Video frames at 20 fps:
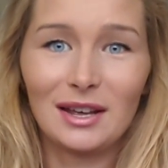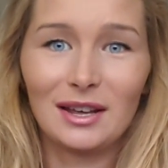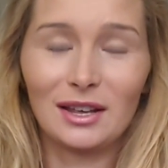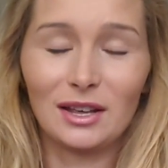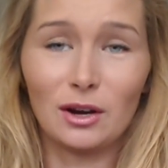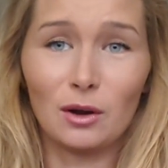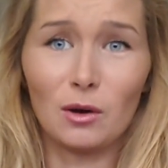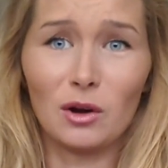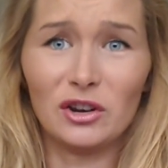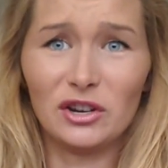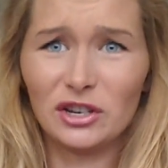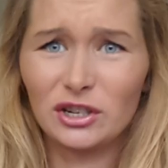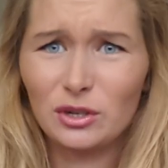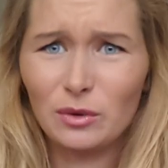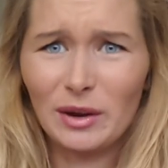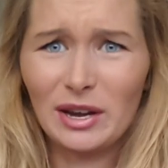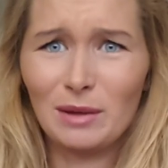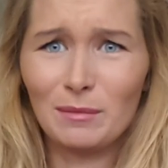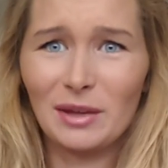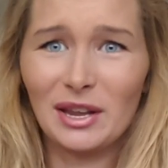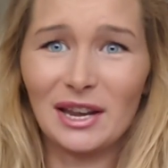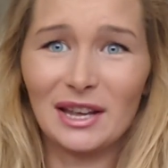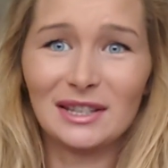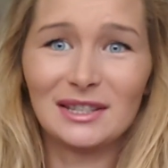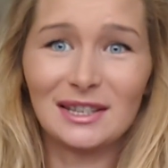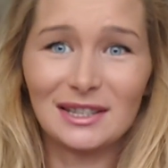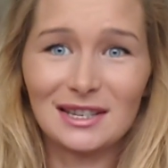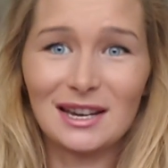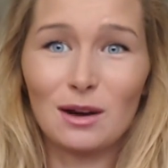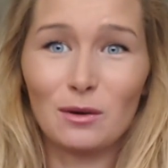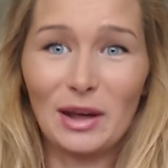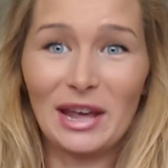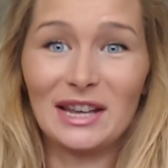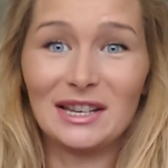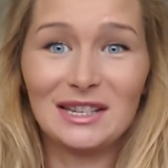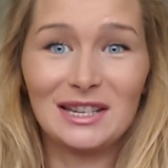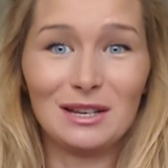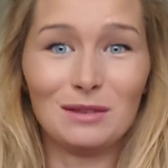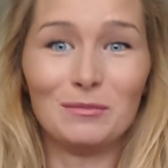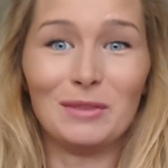you know, under 20 minutes. It's now
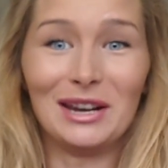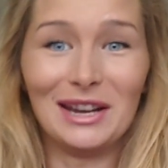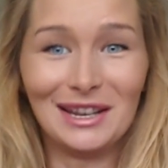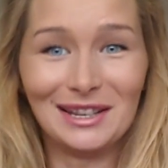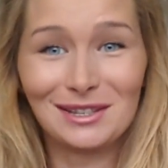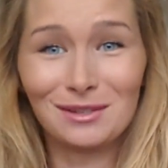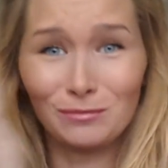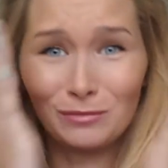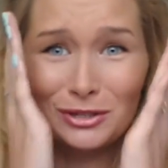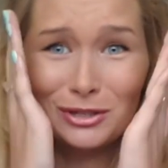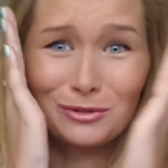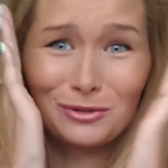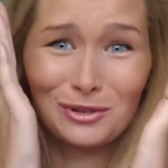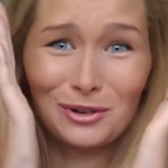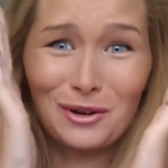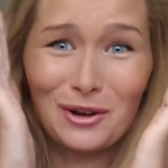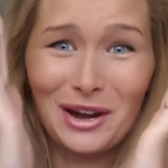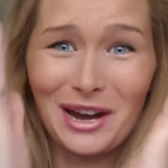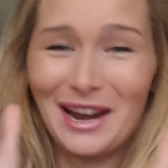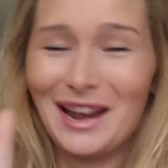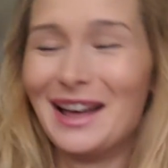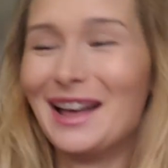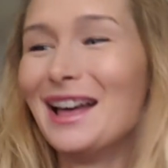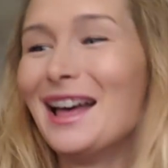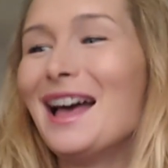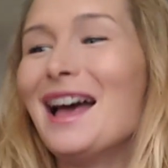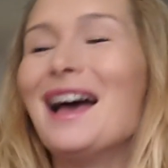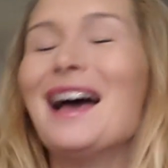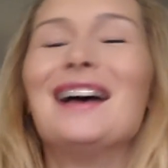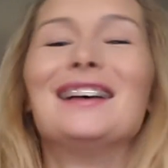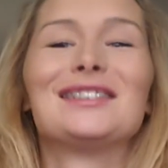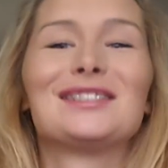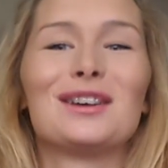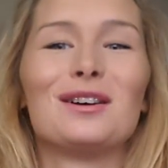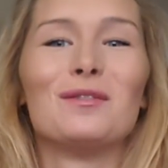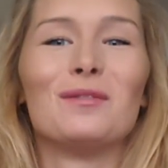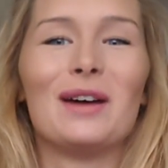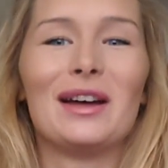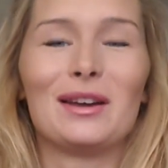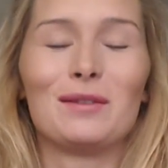18 minutes. I'm so sorry.
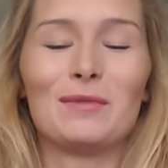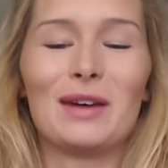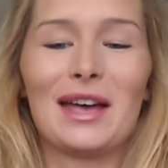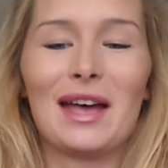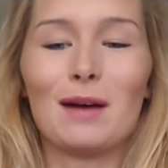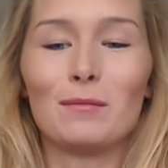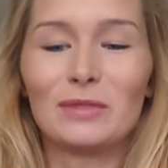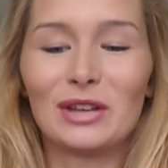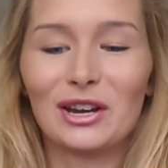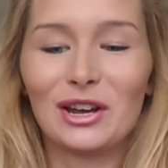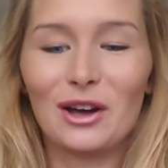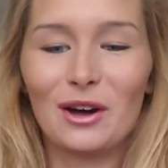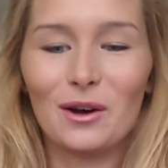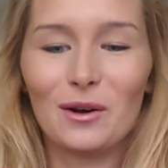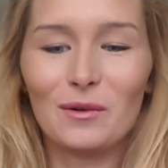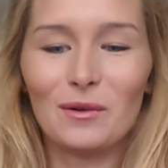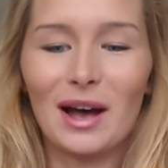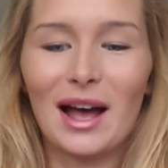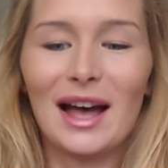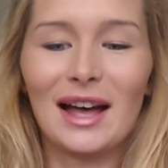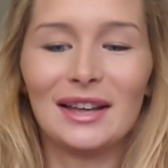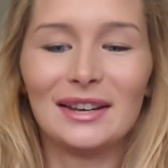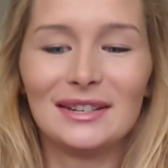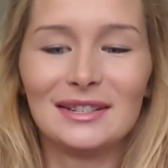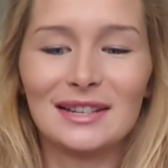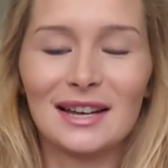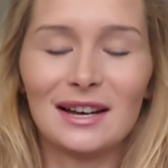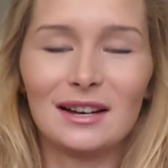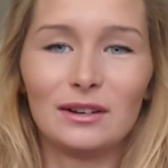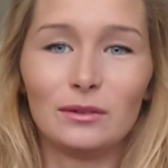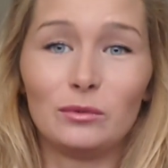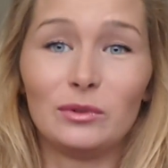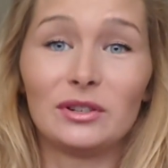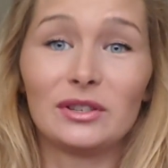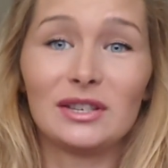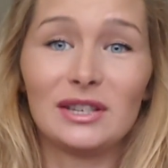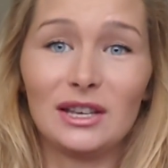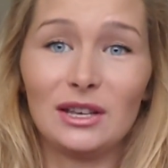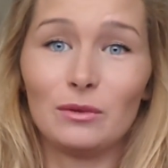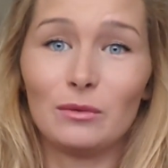So anyway, I'm gonna go, and I will
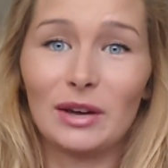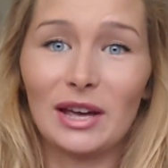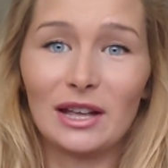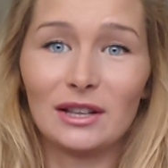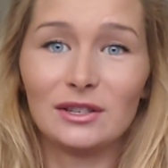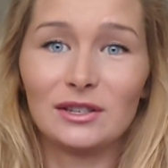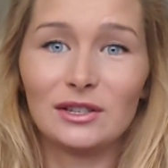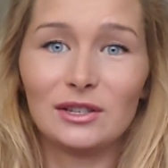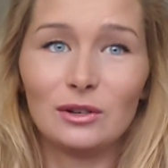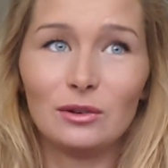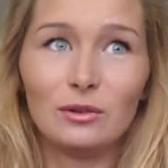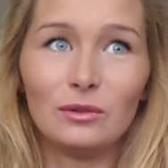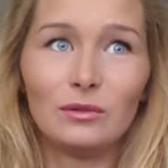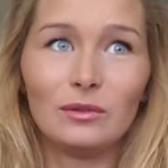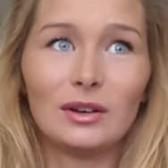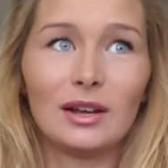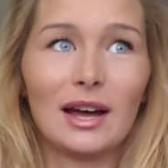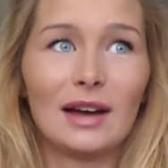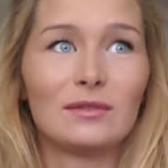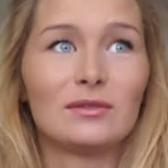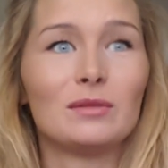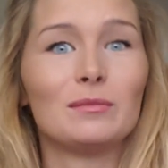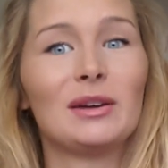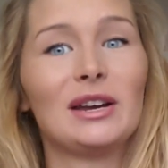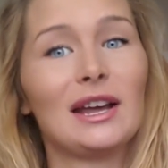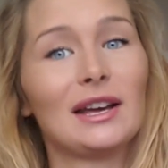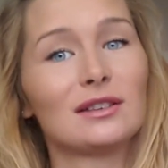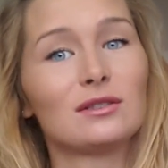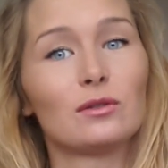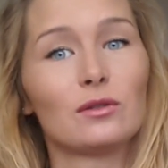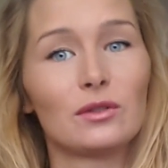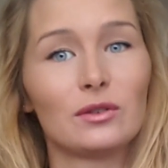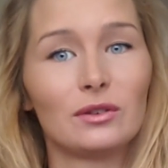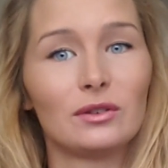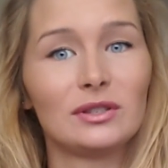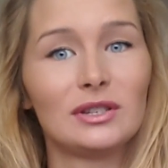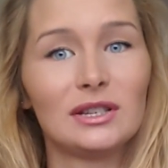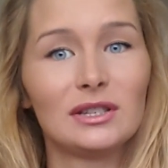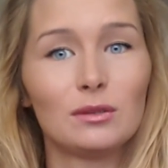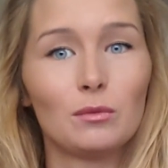see you again soon after my next
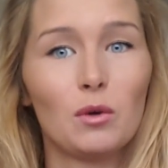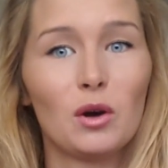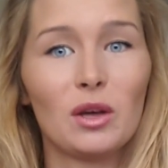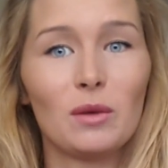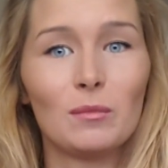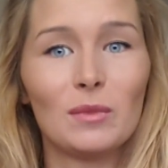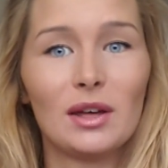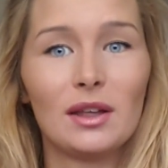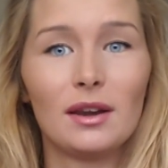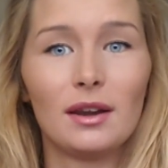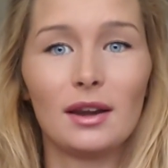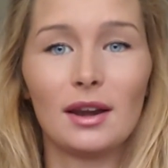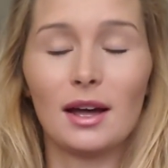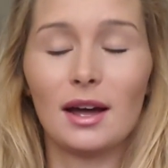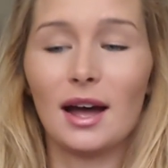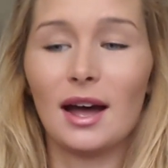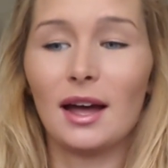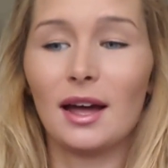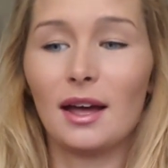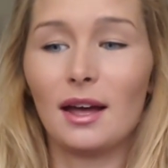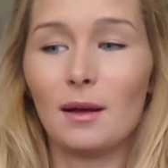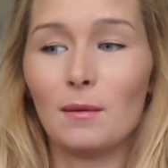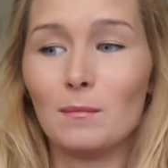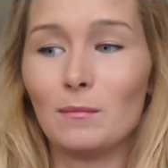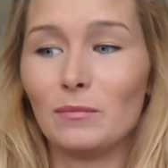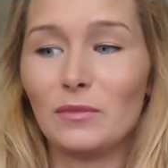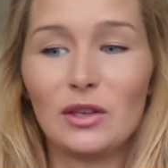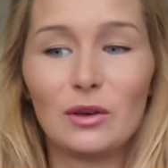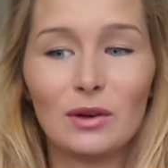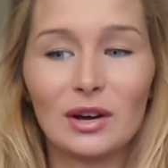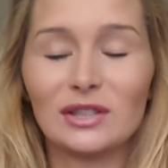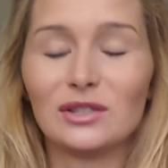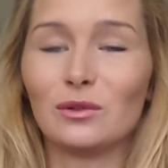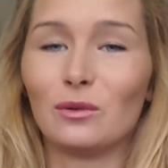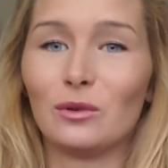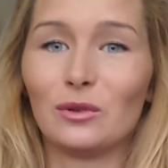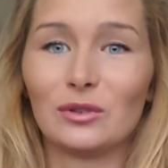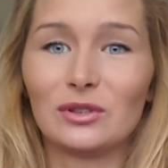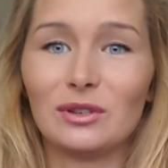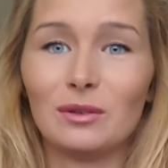orthodontist appointment. You guys are
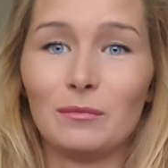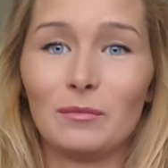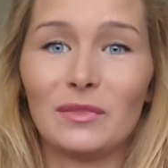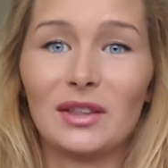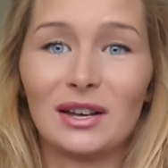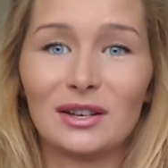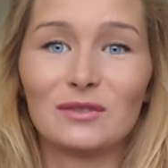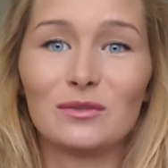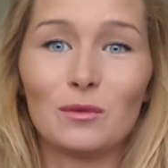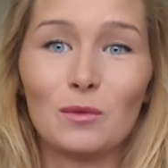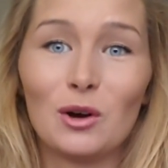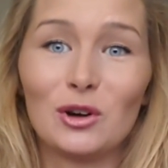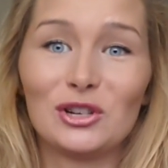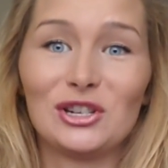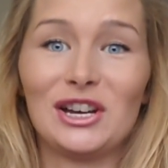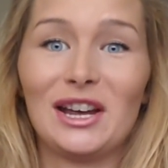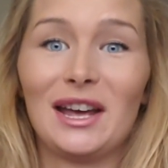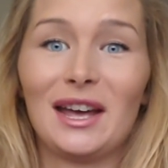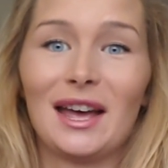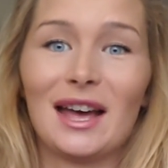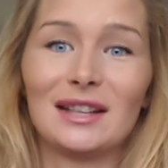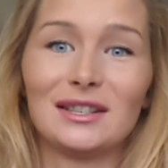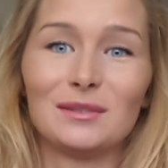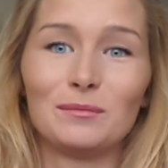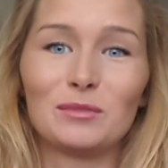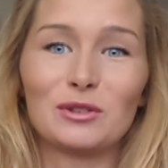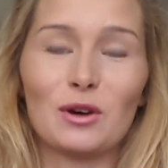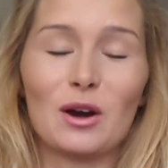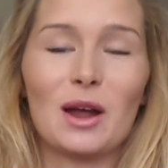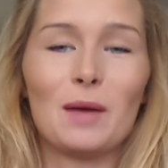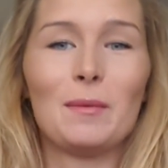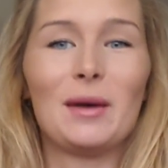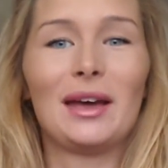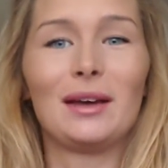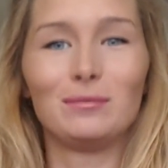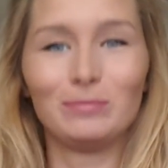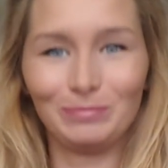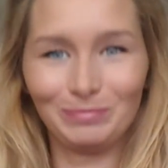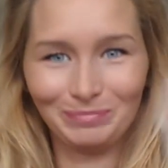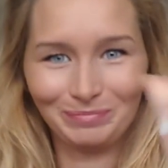awesome. Thanks for watching and
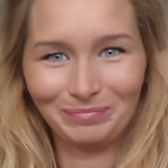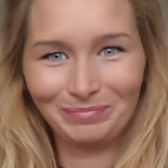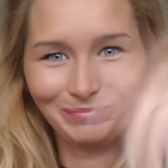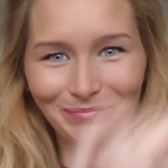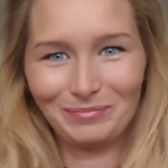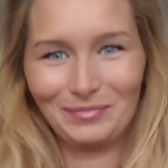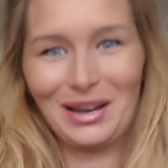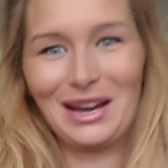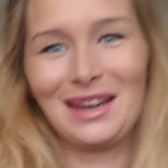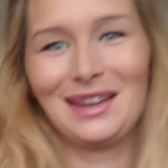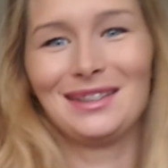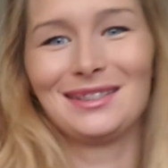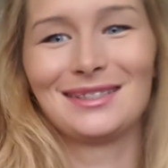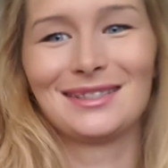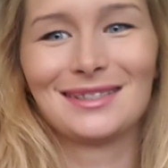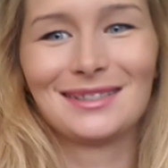subscribing. Bye.